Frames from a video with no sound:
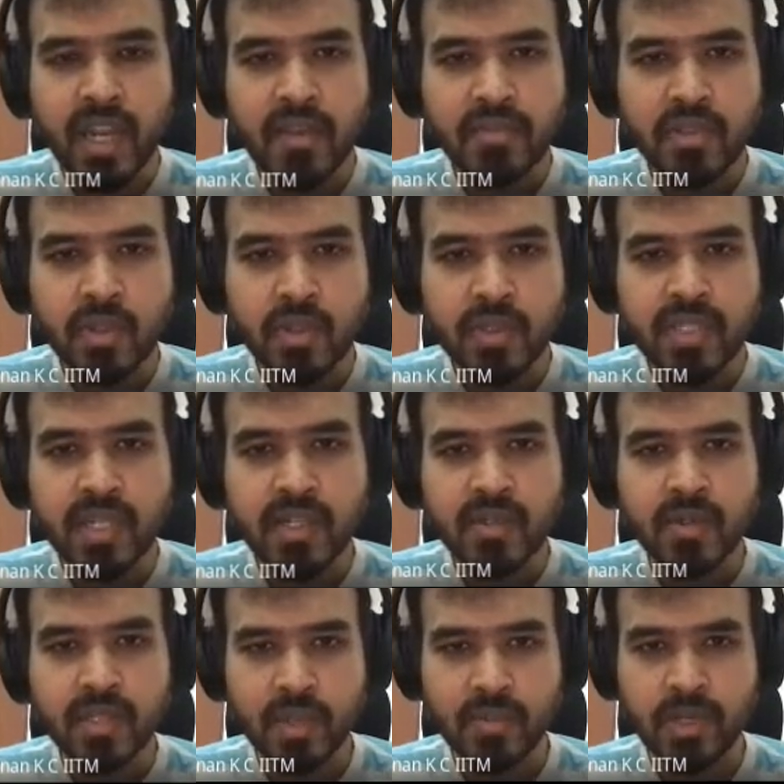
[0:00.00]
I've chosen
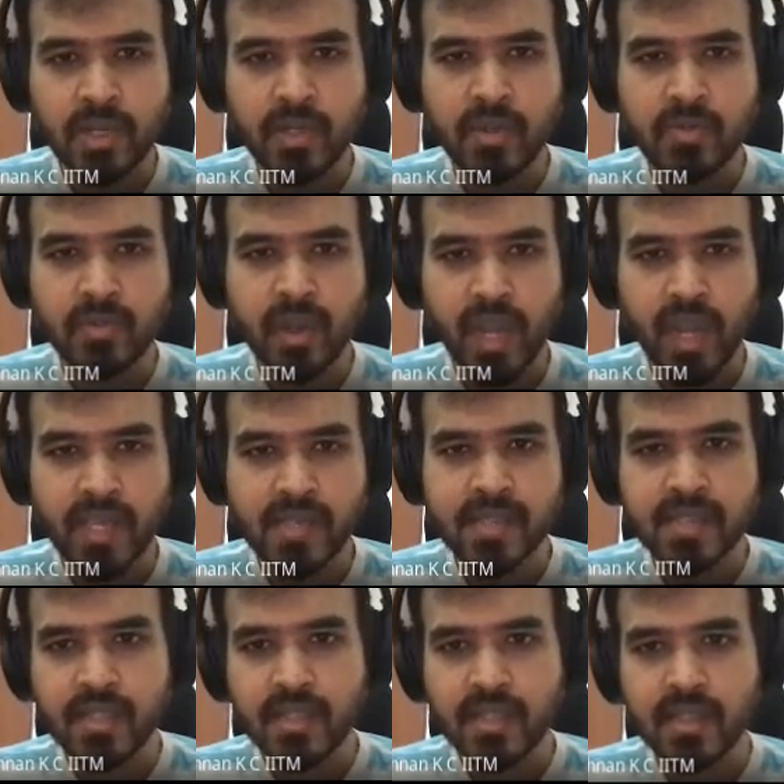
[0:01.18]
to substitute for
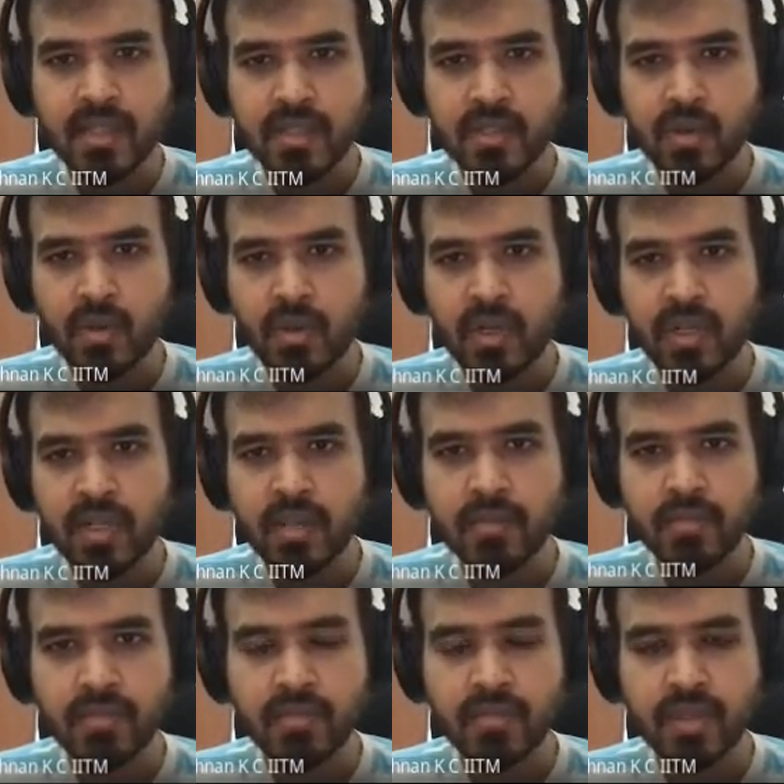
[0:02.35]
x this whole
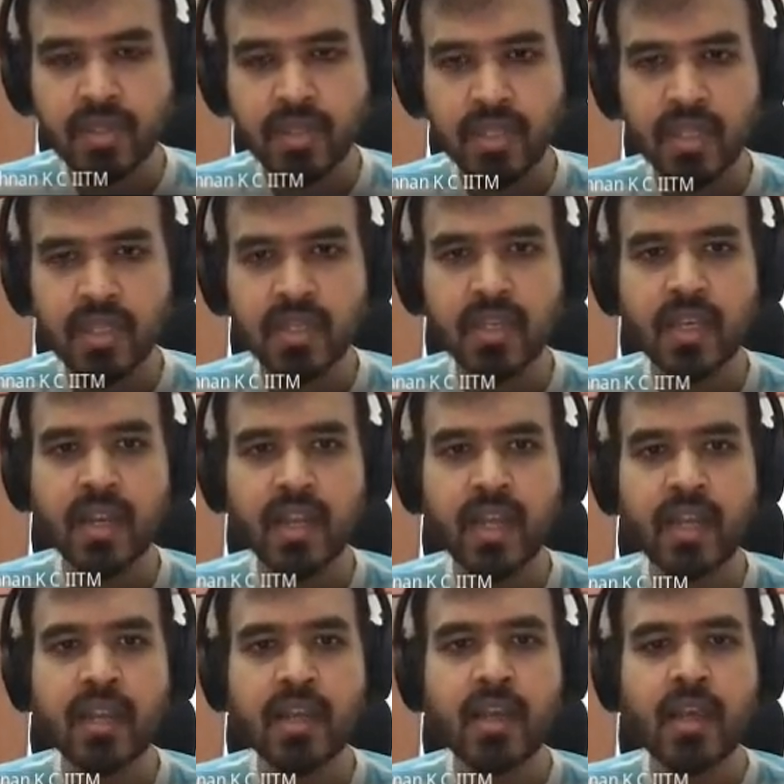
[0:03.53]
term here, right?